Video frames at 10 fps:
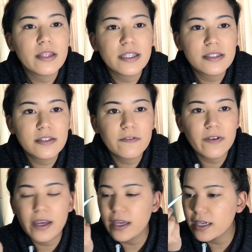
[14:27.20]
that's
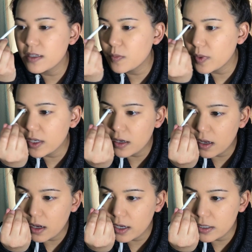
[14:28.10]
defined, but
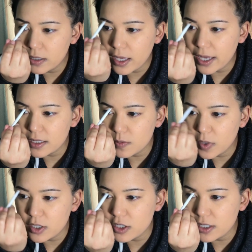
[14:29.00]
not as
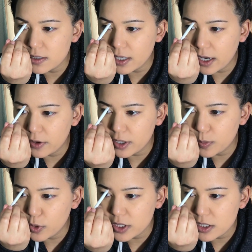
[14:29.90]
much as the
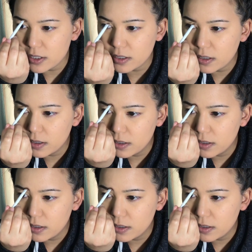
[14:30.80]
outer portion.